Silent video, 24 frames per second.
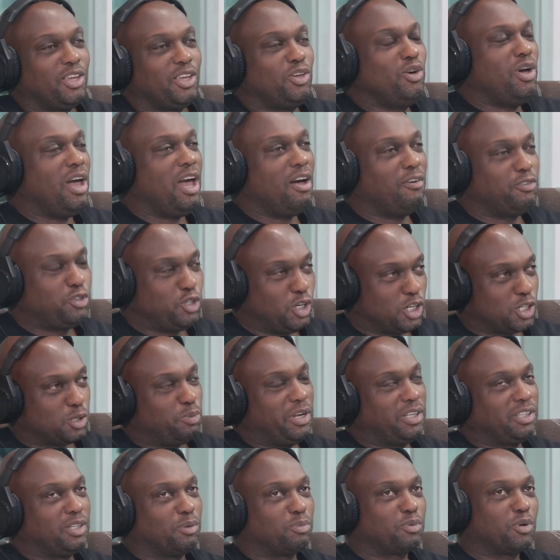You have to
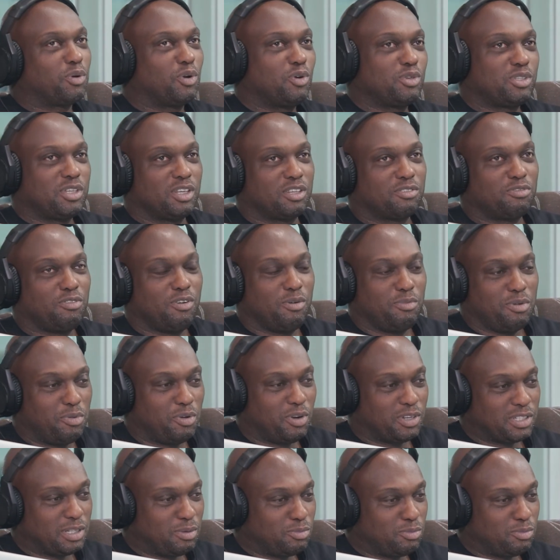explain the process for me because